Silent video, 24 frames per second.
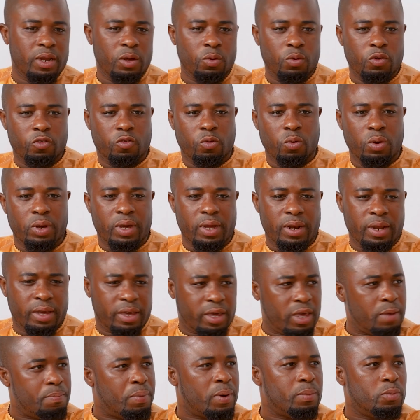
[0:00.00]
they want to look at a
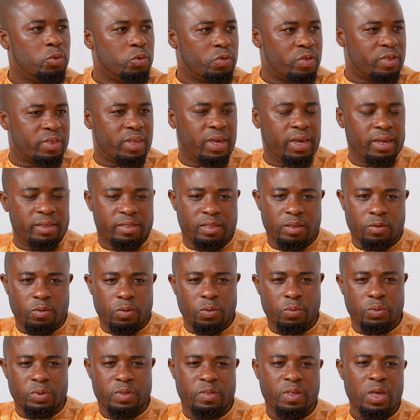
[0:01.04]
capable state,
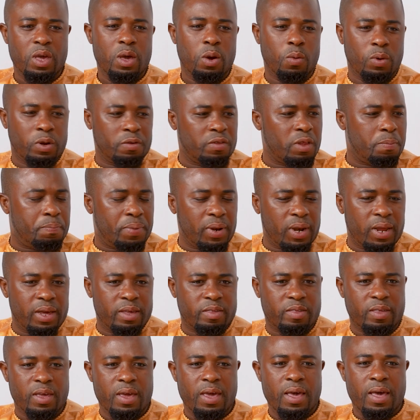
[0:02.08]
which is one of the
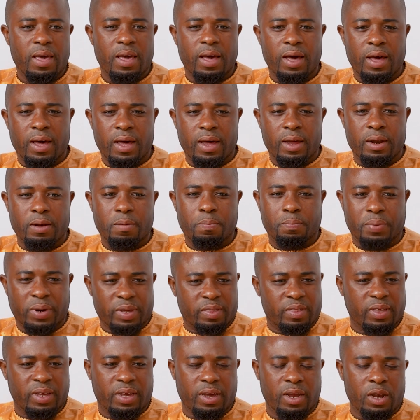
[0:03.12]
pillars. And
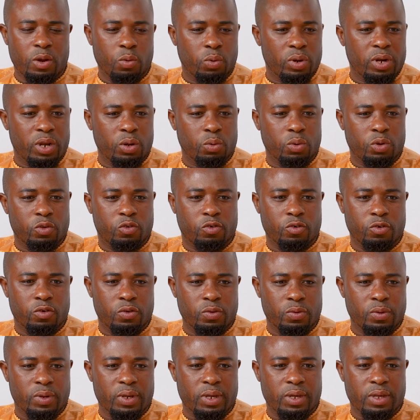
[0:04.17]
practically what they want to
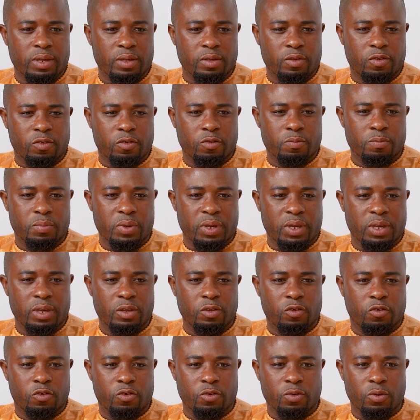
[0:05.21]
do is
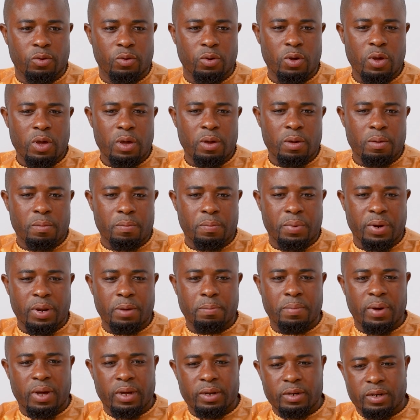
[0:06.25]
begin to
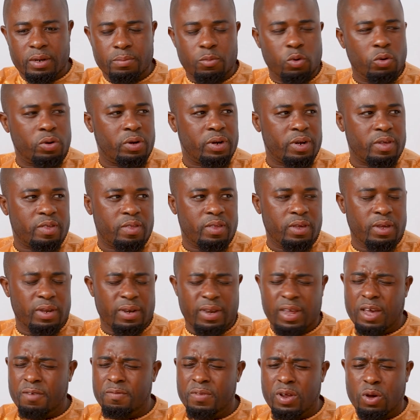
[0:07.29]
bring back democracy.
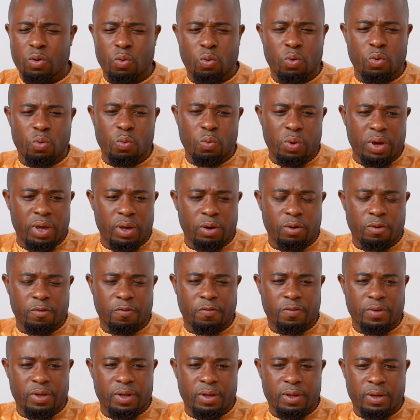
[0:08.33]
They have their own way of